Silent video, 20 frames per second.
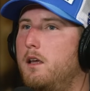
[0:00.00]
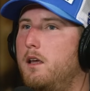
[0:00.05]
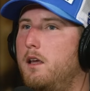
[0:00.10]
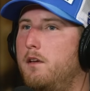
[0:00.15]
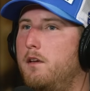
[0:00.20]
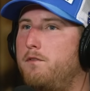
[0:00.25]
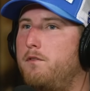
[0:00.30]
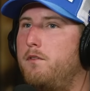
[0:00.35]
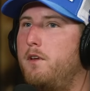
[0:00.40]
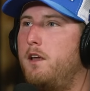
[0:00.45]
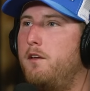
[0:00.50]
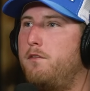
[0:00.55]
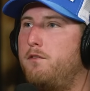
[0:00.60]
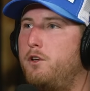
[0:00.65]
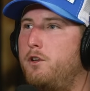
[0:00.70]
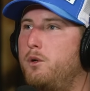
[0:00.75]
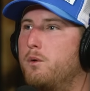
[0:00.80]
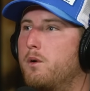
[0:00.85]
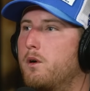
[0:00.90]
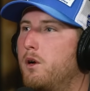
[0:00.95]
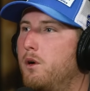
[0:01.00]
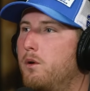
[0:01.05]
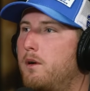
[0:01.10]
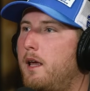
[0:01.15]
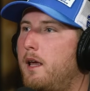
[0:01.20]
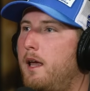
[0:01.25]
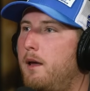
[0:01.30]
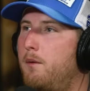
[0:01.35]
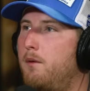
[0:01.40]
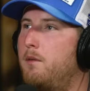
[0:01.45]
if you are
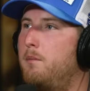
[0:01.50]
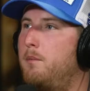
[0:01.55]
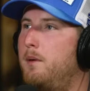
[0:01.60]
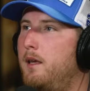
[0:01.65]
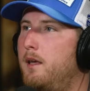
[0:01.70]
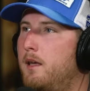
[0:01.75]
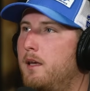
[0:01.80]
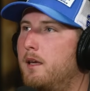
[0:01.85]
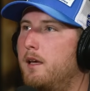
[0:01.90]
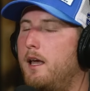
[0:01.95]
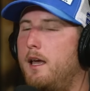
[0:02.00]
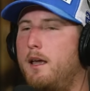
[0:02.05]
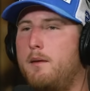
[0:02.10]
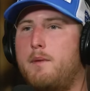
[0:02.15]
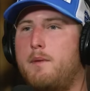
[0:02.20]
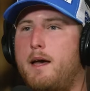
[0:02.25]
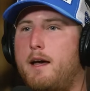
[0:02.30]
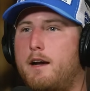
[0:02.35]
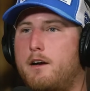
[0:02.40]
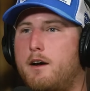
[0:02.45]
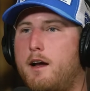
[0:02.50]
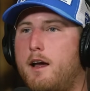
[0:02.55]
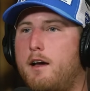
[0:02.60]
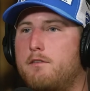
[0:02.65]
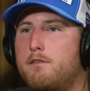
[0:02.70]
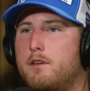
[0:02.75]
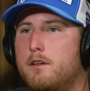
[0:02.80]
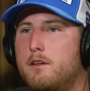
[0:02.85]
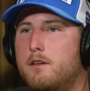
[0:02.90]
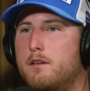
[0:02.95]
okay with being a Matt
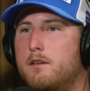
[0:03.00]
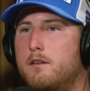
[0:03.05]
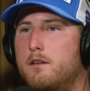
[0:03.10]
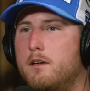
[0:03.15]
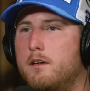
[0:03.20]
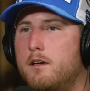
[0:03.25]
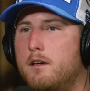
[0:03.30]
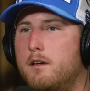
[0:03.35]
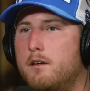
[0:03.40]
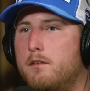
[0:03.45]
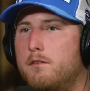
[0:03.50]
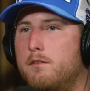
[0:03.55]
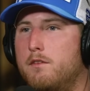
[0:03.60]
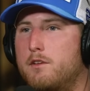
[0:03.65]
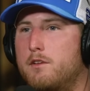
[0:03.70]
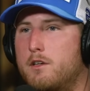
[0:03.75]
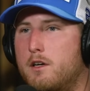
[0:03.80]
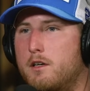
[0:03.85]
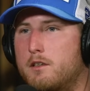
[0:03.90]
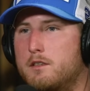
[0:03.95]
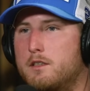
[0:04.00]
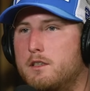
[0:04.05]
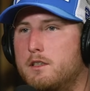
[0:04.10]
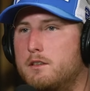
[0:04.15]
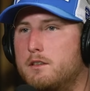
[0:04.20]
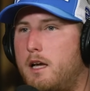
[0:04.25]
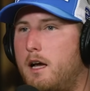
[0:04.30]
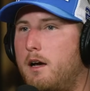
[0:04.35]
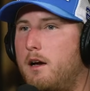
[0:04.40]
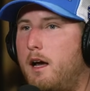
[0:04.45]
Crafton of the truck
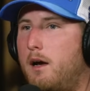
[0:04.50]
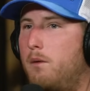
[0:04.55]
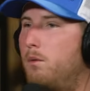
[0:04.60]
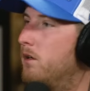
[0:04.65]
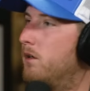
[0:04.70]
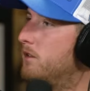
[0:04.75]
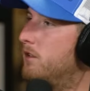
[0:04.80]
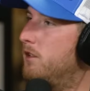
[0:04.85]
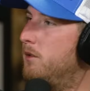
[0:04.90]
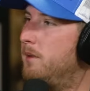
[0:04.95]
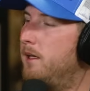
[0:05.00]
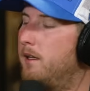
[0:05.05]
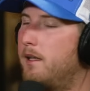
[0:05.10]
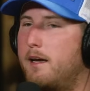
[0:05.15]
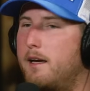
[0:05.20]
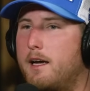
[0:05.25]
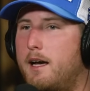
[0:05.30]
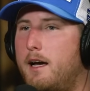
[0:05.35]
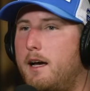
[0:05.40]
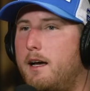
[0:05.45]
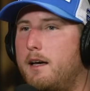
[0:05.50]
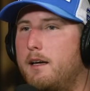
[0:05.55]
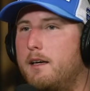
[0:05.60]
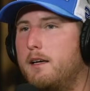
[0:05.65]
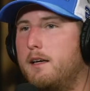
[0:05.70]
series, I want you to be that guy.